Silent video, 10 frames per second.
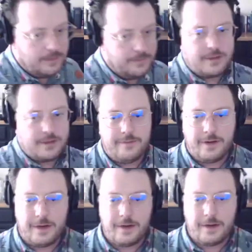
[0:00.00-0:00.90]
So they've hung
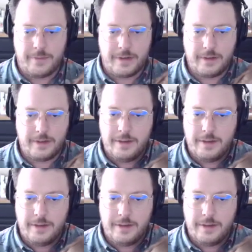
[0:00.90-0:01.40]
out a little bit.